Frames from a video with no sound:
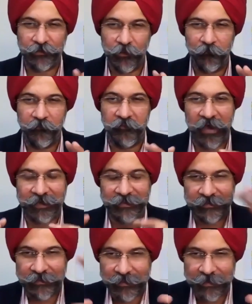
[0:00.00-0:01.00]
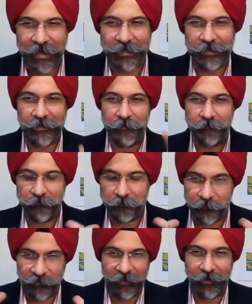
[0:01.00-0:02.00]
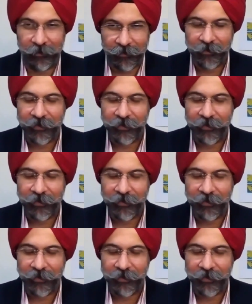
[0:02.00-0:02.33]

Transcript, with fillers: such a fascinating thing